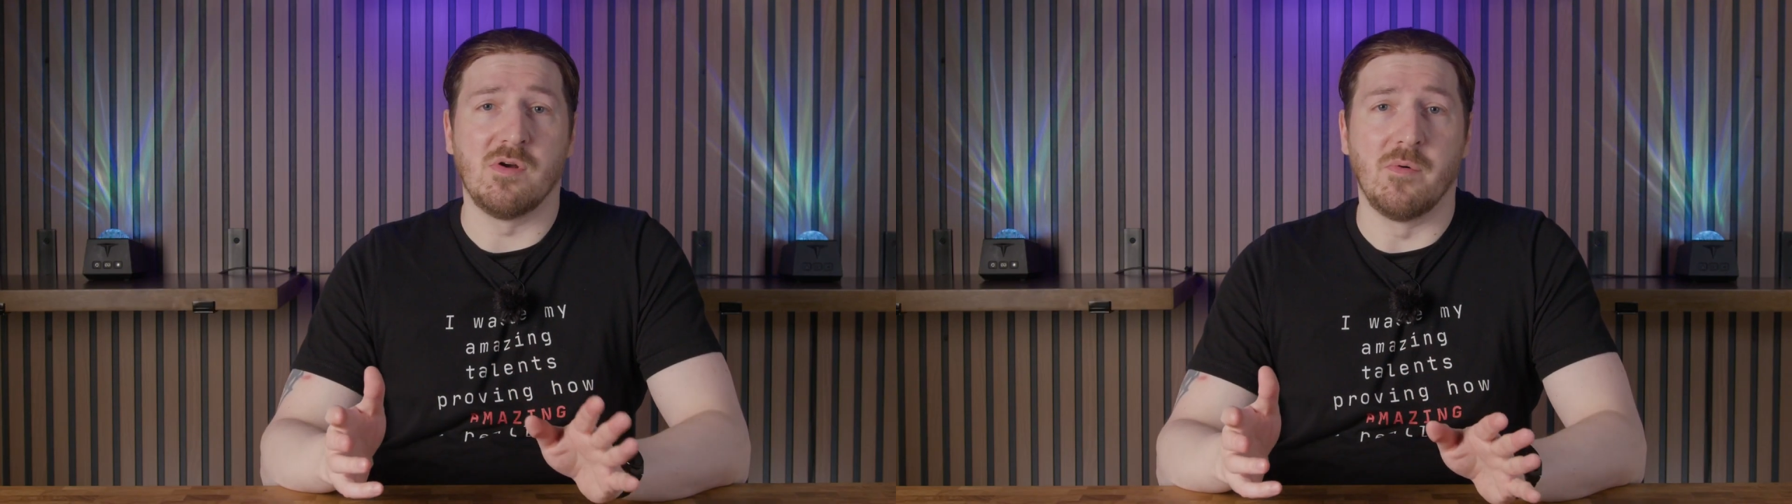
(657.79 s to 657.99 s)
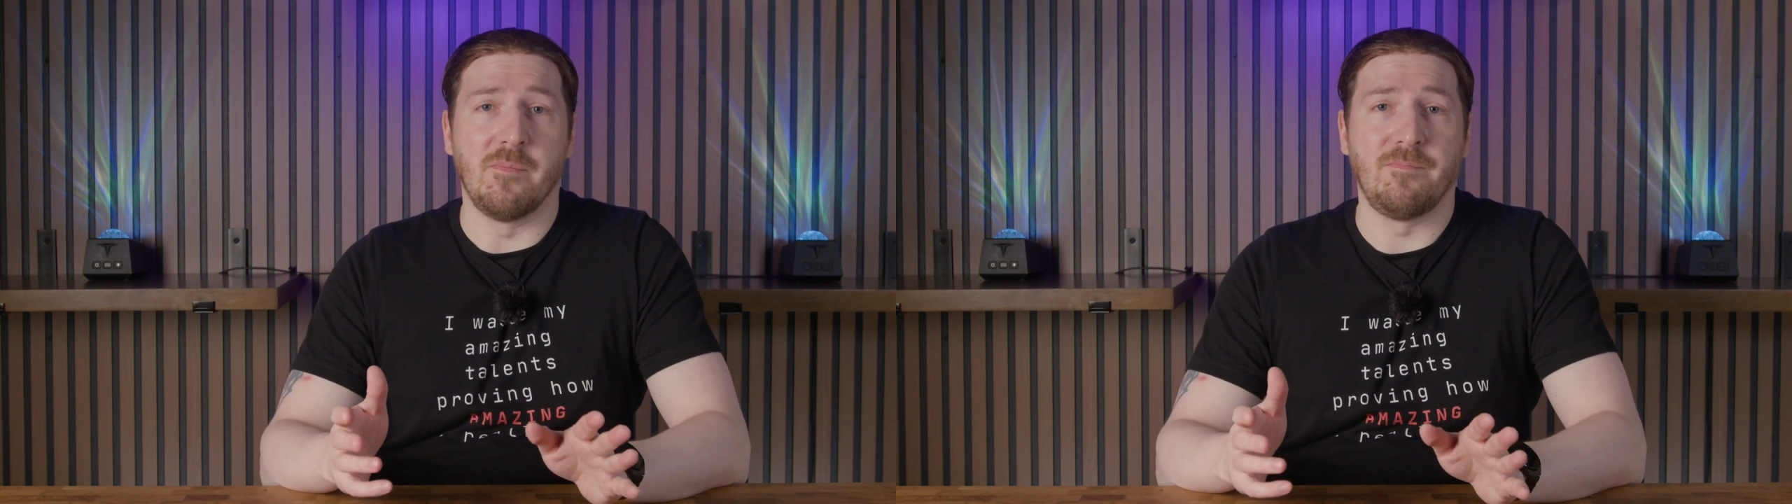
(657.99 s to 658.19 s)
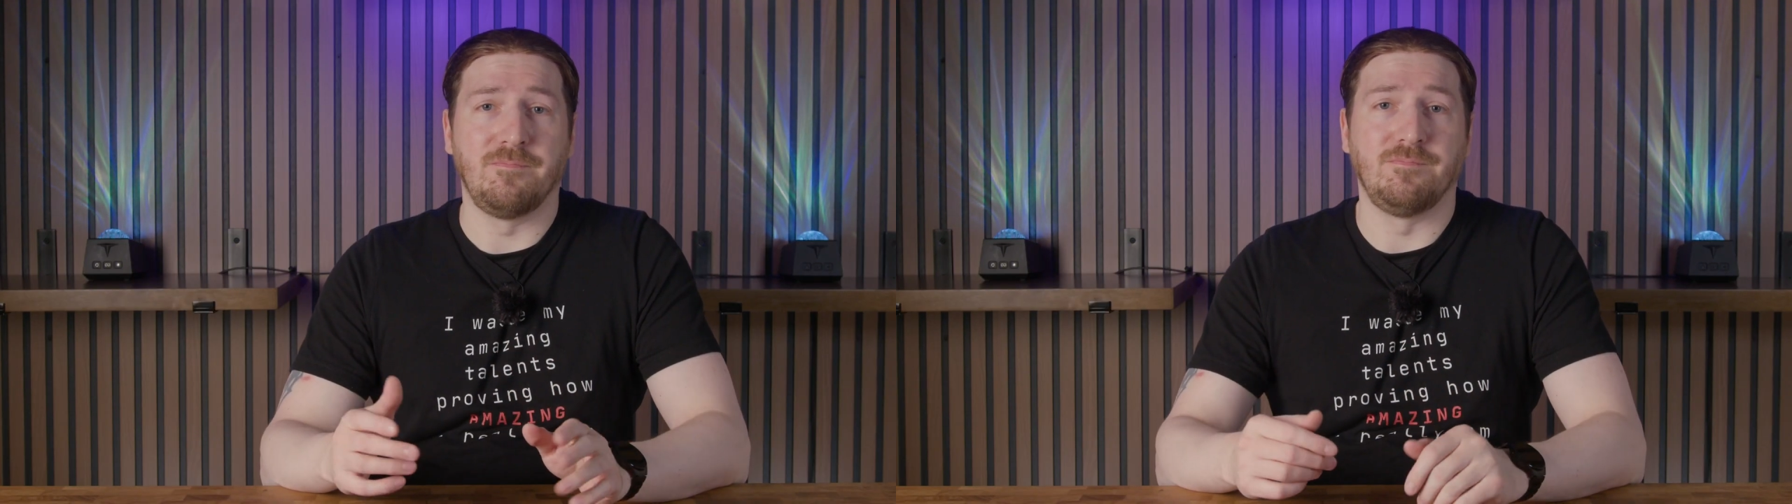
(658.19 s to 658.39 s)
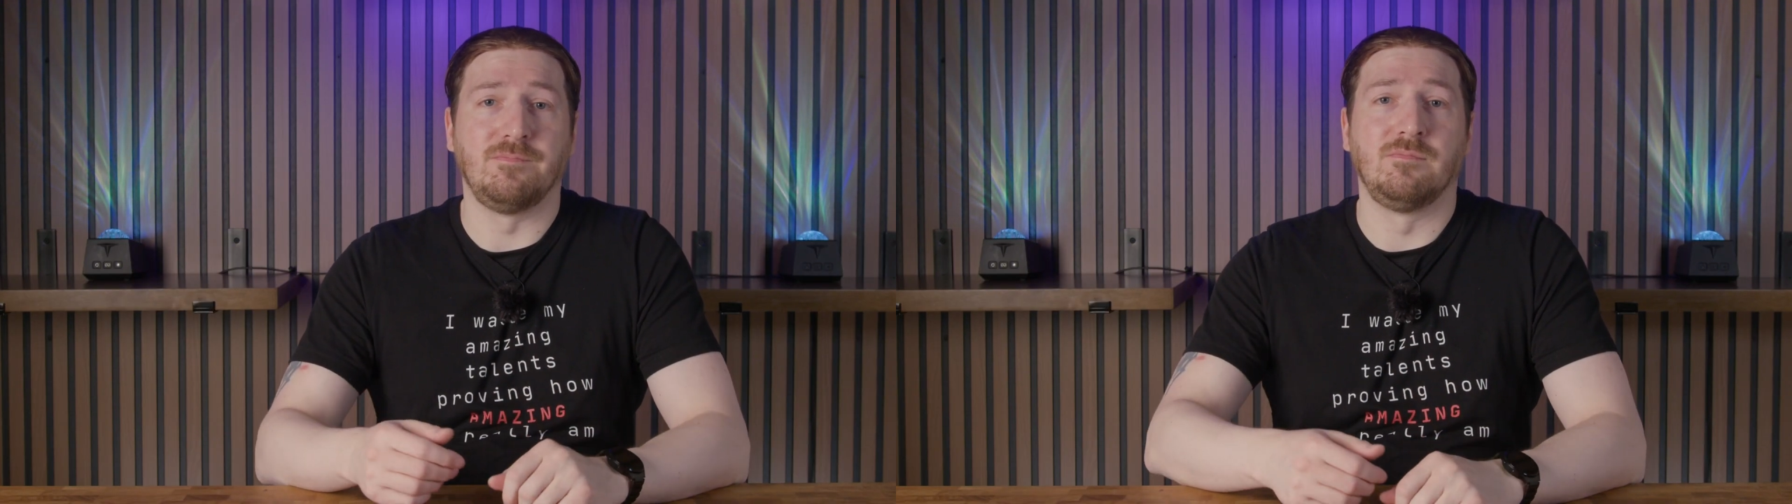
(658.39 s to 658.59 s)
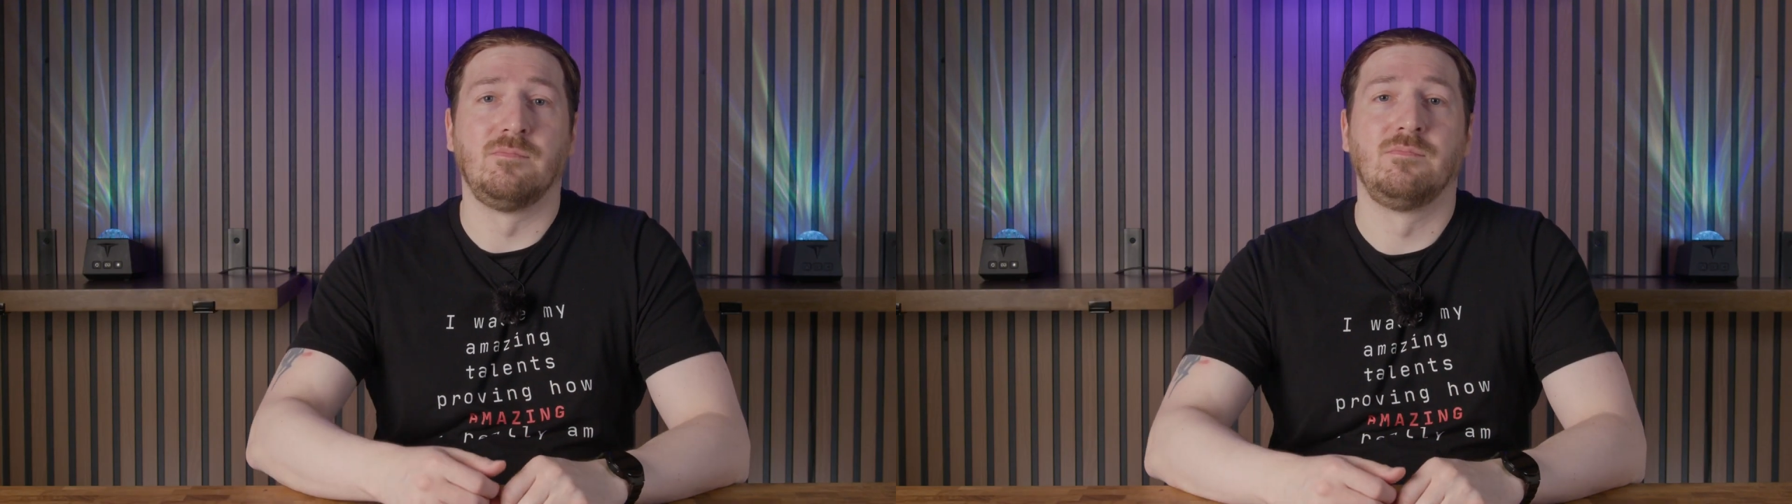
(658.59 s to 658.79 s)
home.
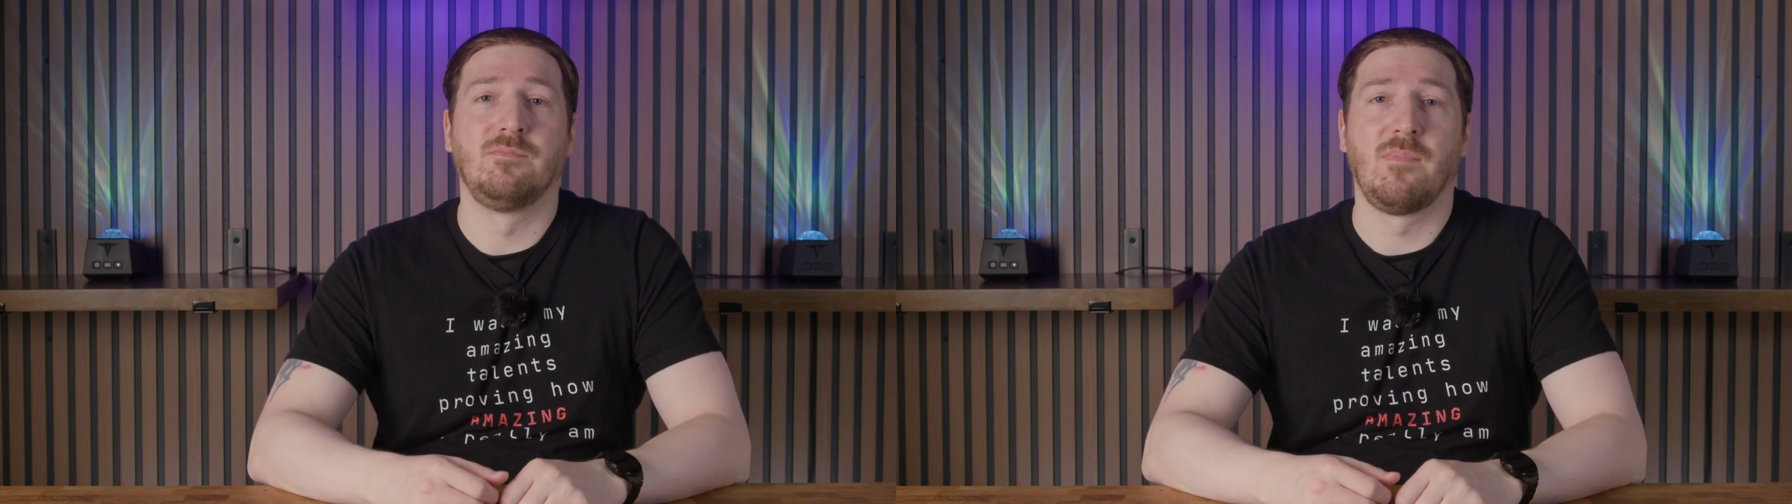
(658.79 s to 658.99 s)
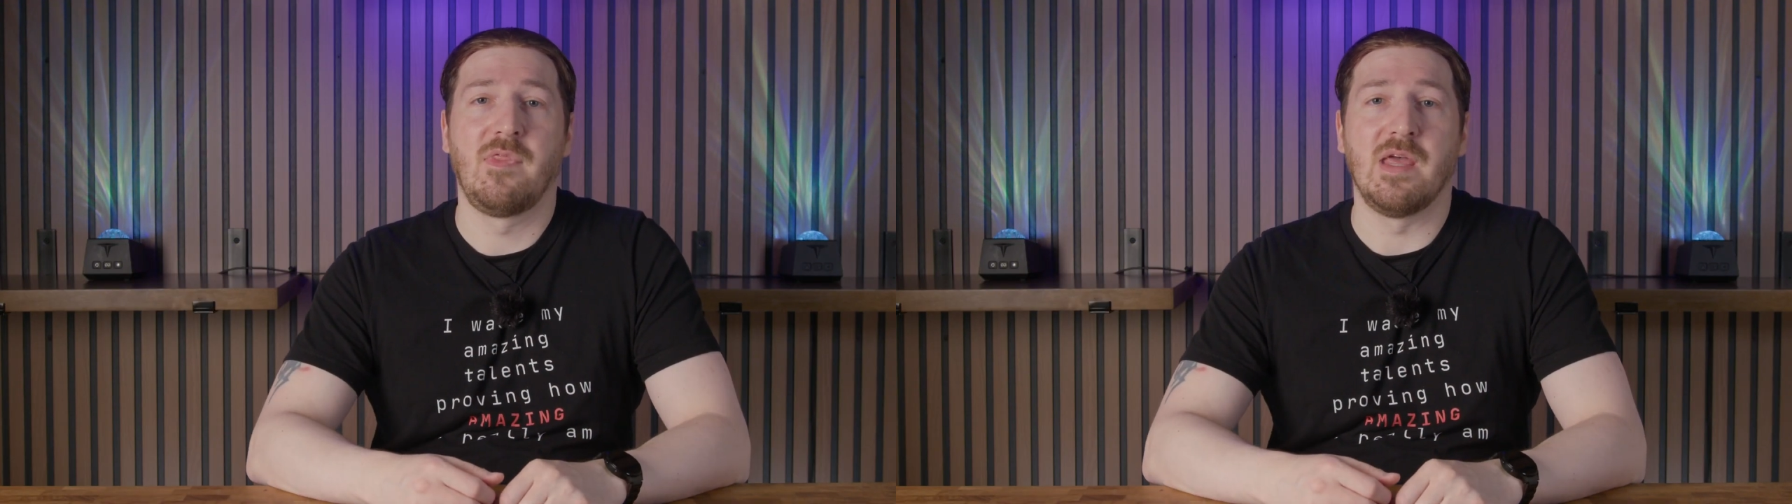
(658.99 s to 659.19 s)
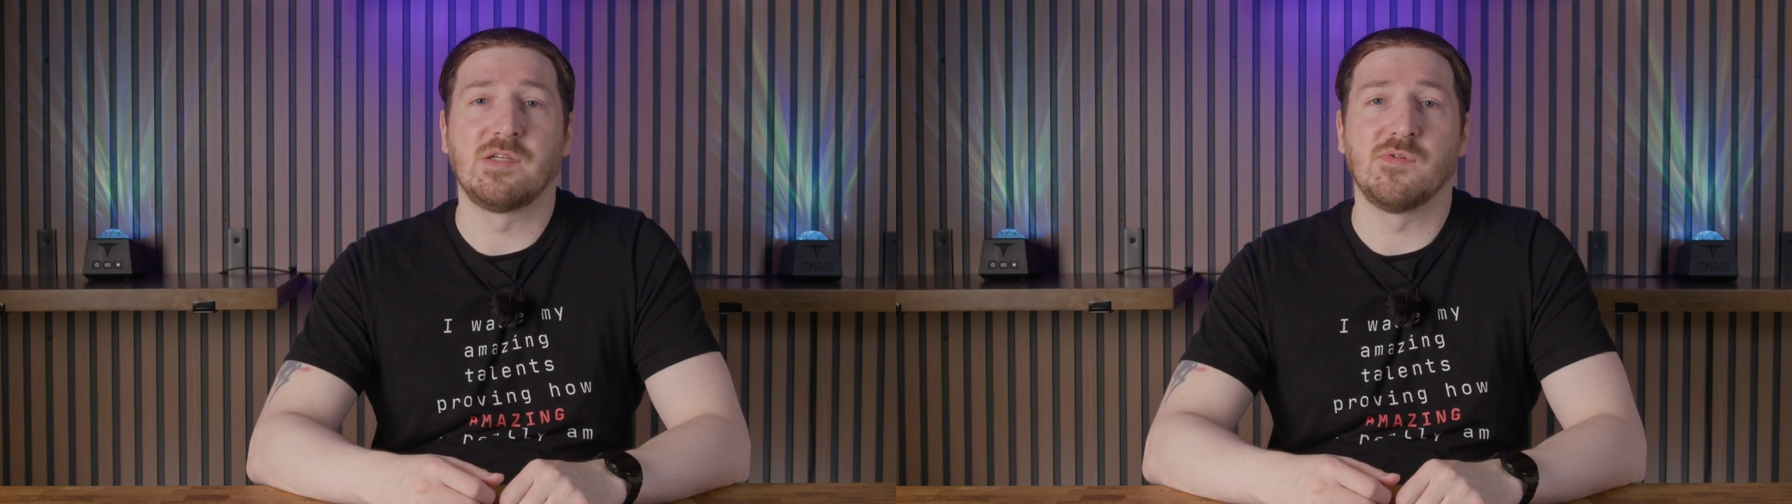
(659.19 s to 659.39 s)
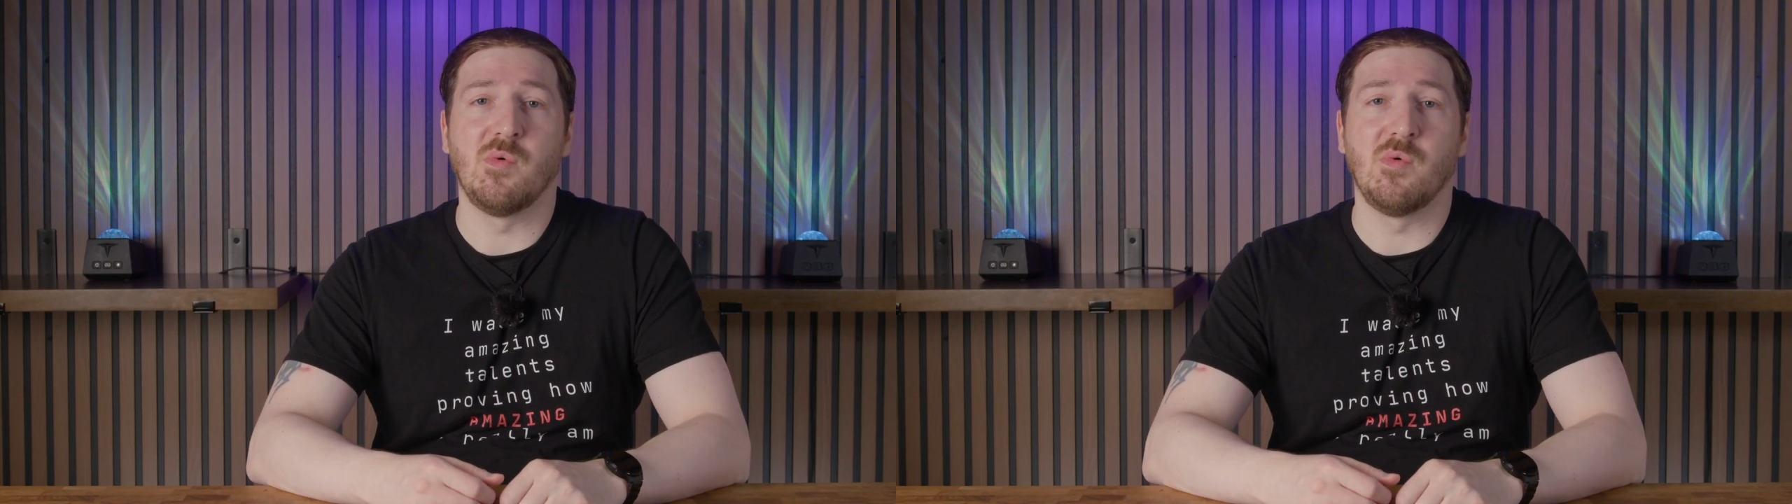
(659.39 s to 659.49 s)
Thanks for